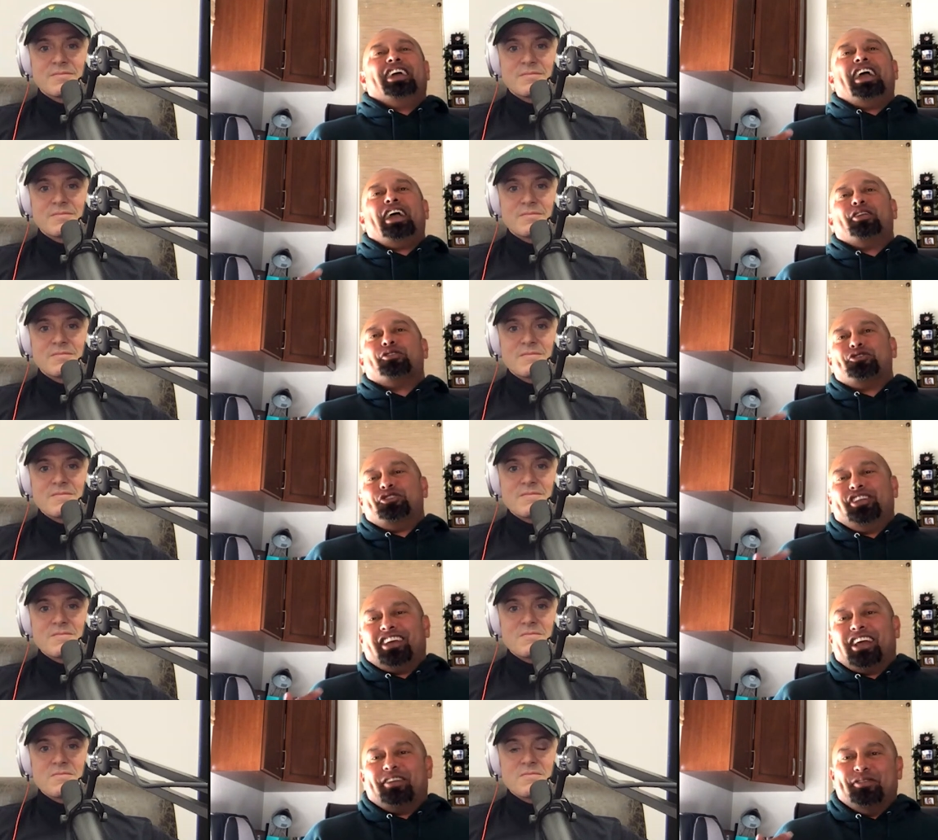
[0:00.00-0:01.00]
Speaker 1: energy
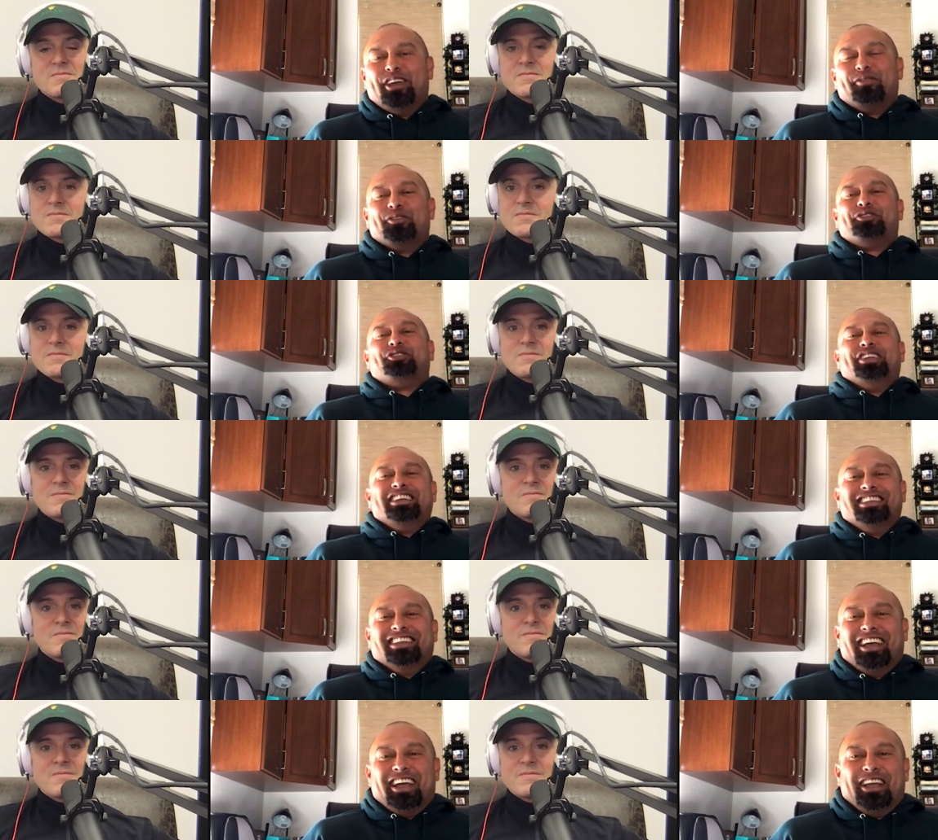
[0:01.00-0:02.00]
that I've never
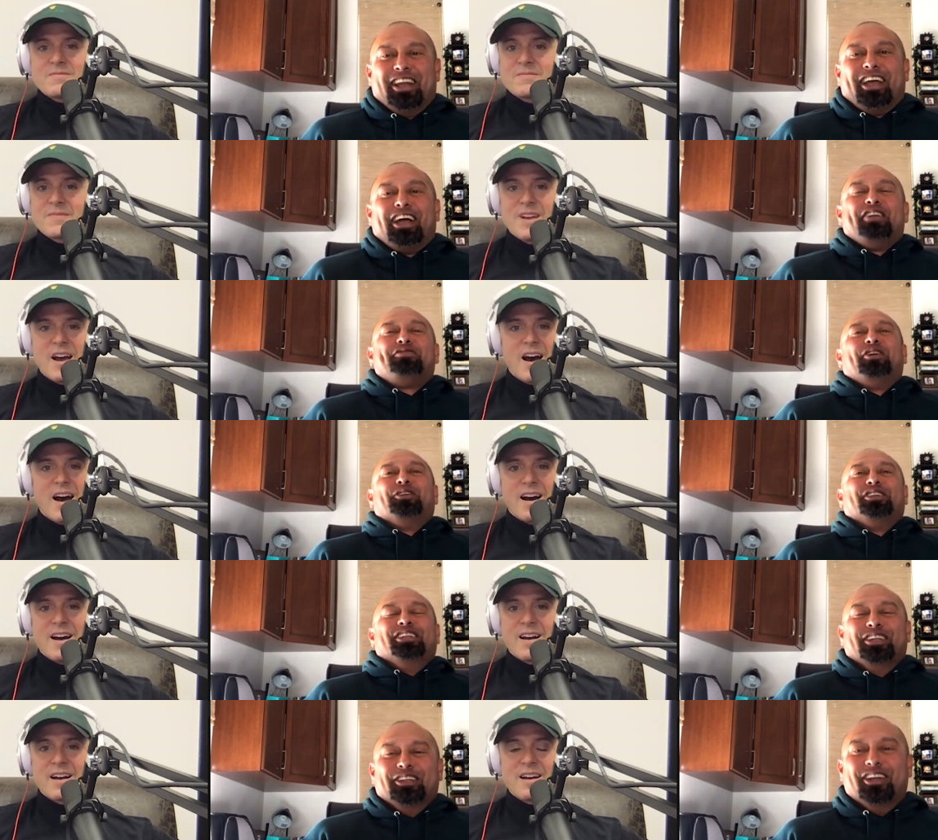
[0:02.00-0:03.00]
seen. like yeah. I felt
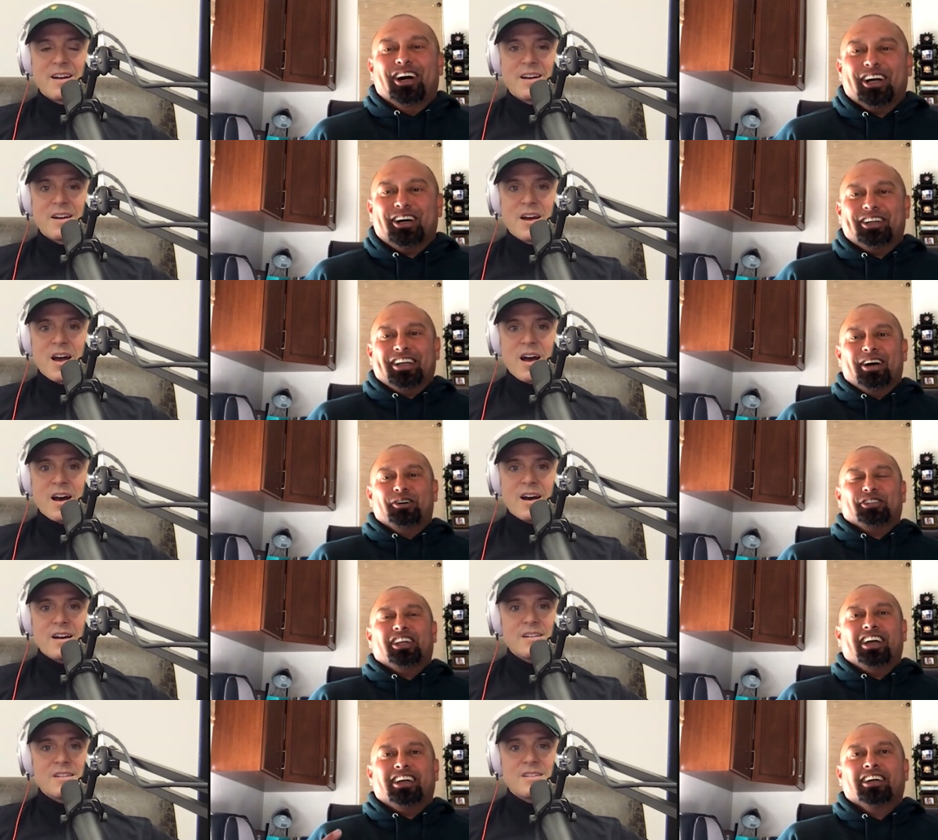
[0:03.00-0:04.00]
it in the dugout, and I was
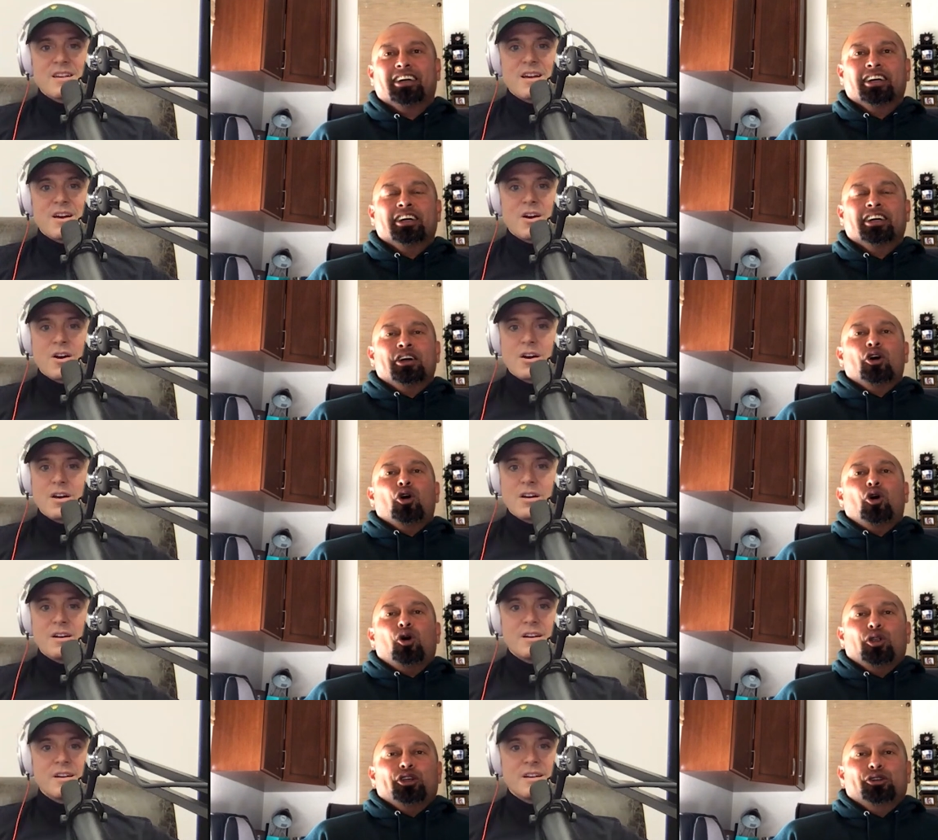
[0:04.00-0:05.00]
like,
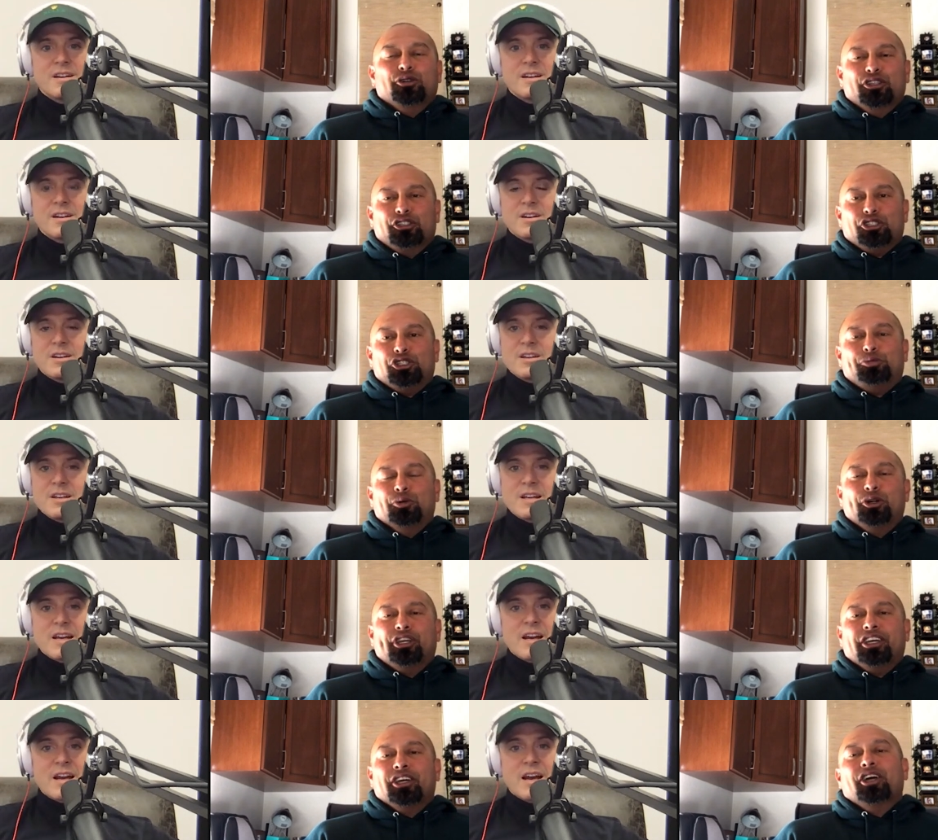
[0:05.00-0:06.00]
"Holy dude, this is
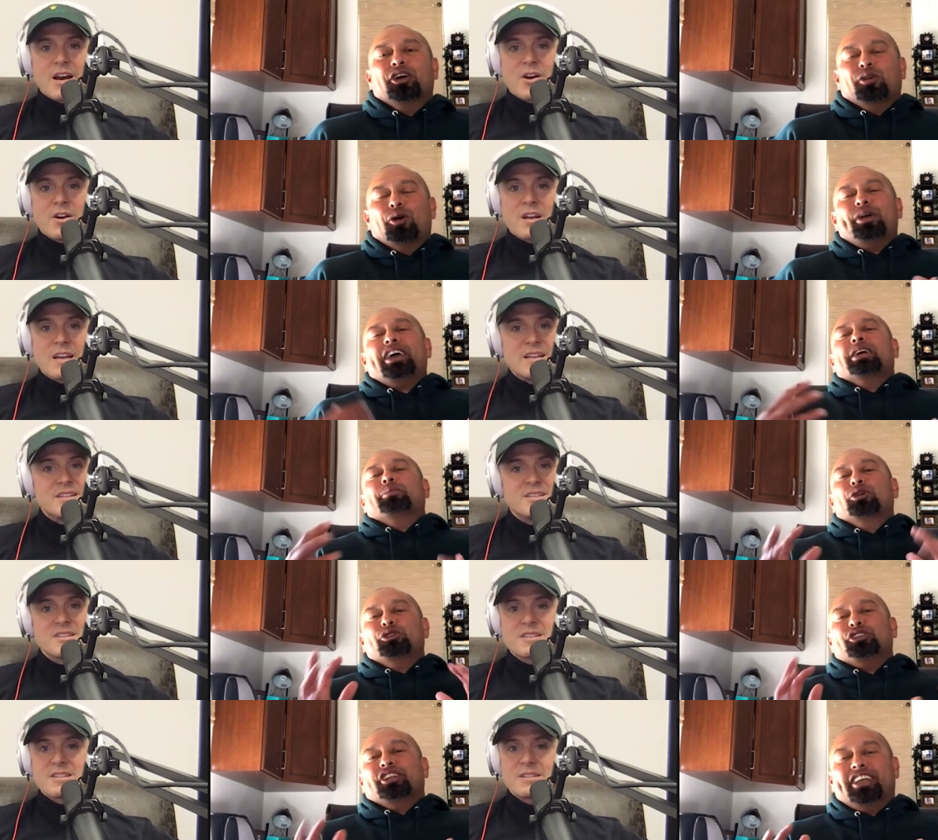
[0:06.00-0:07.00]
spooky." Well, we ended up
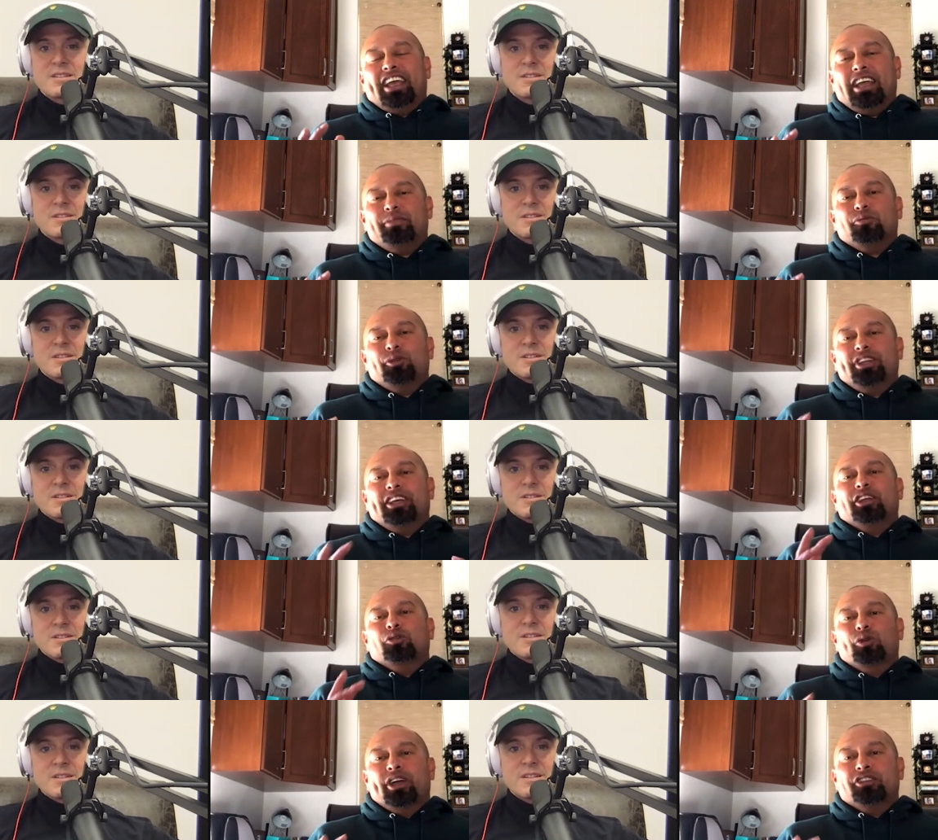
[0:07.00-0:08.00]
losing the game. We
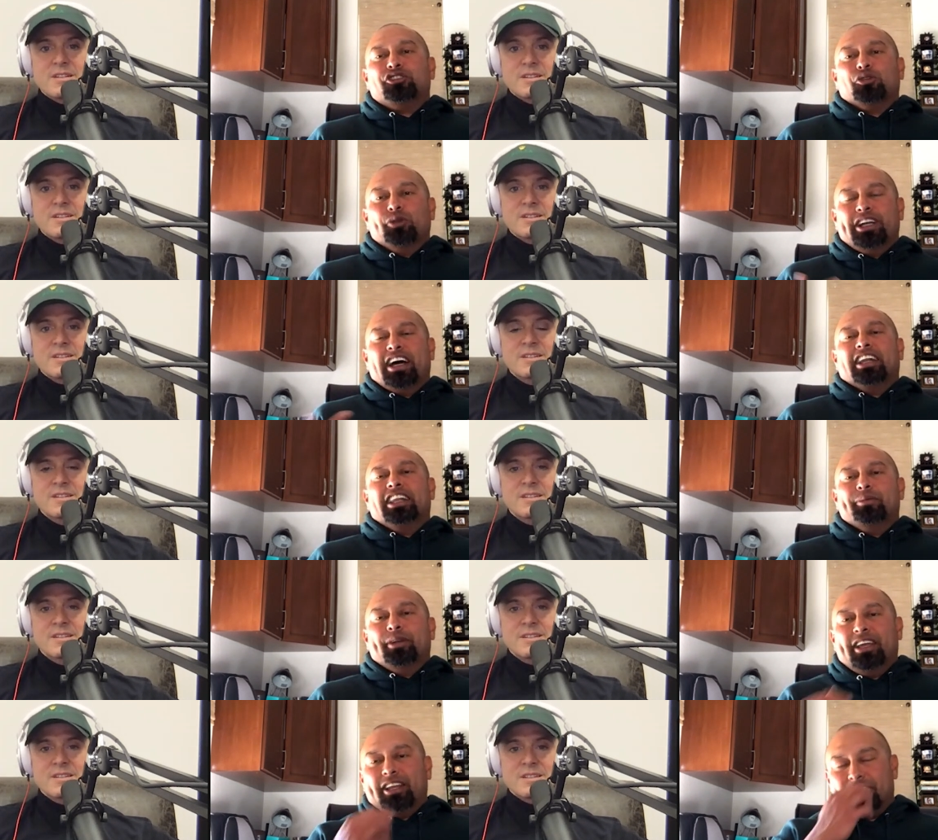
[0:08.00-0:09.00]
didn't win, so we got
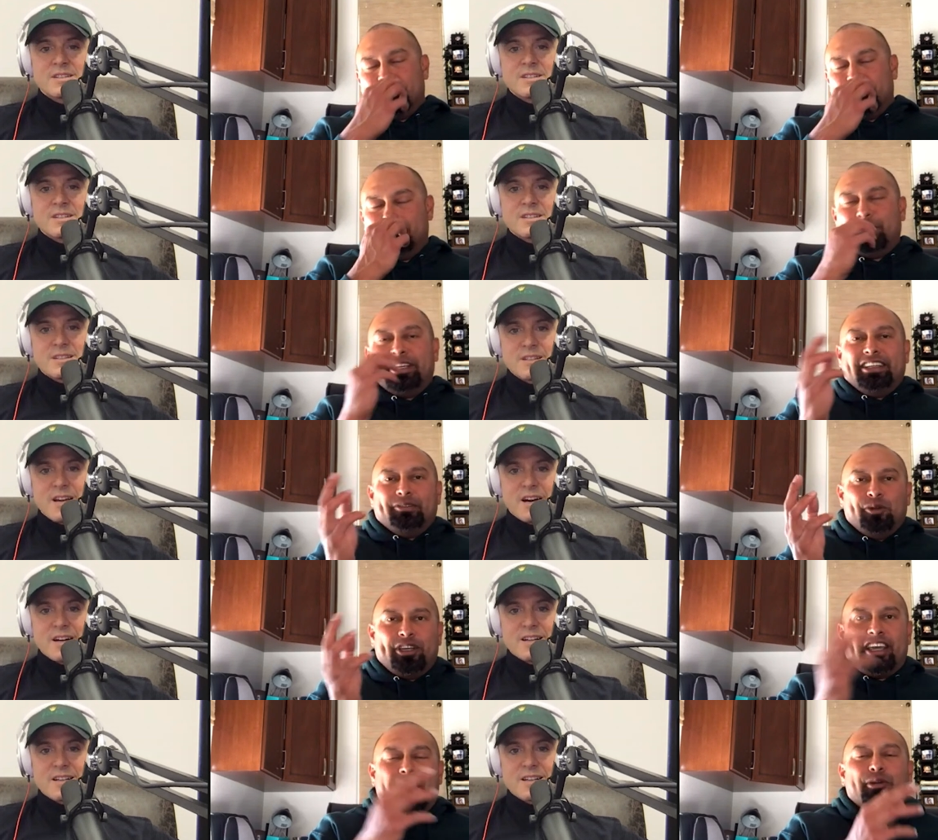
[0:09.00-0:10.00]
eliminated. But yeah.
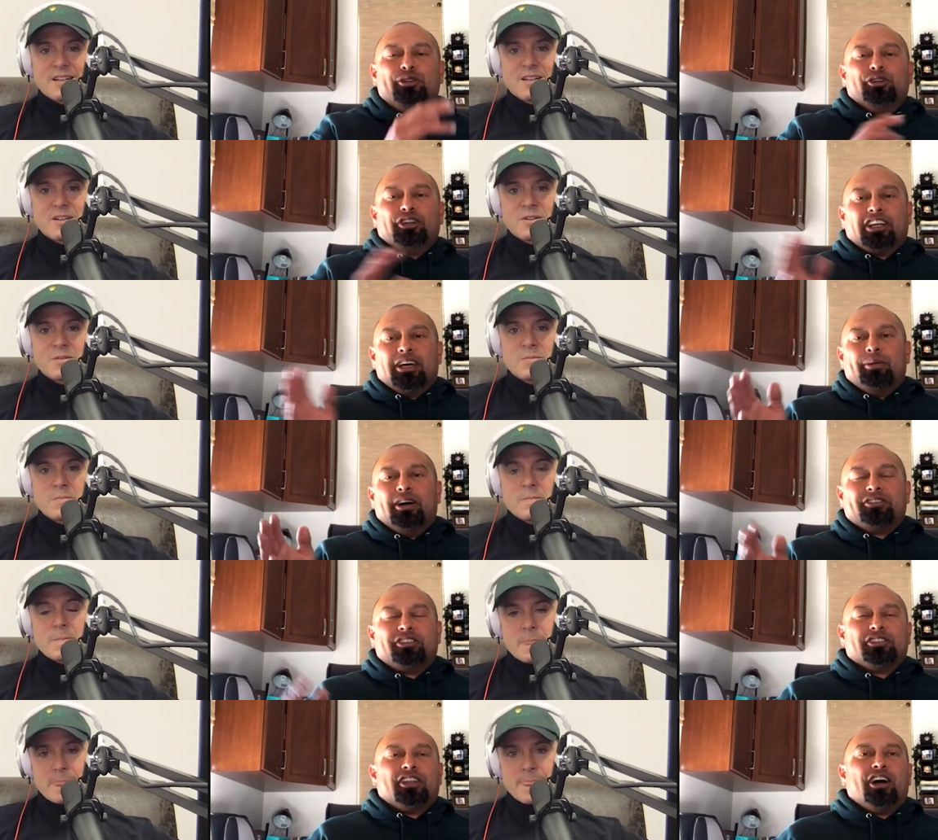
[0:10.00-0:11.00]
we came into the clubhouse.
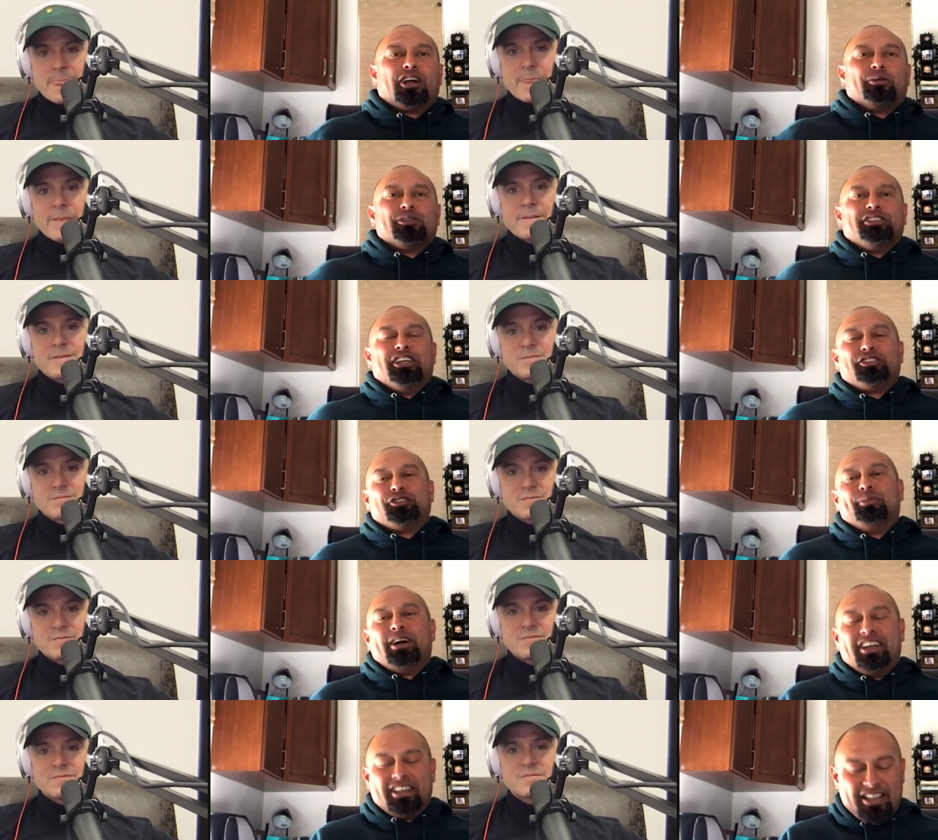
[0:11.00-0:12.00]
His locker was next to
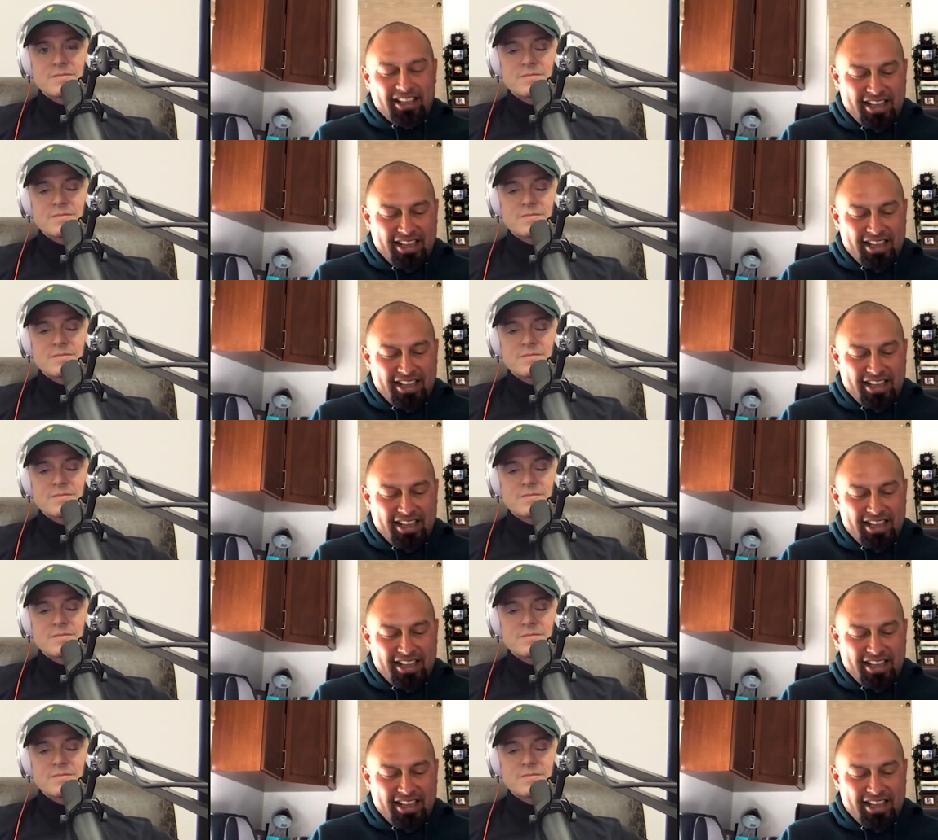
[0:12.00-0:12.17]
mine.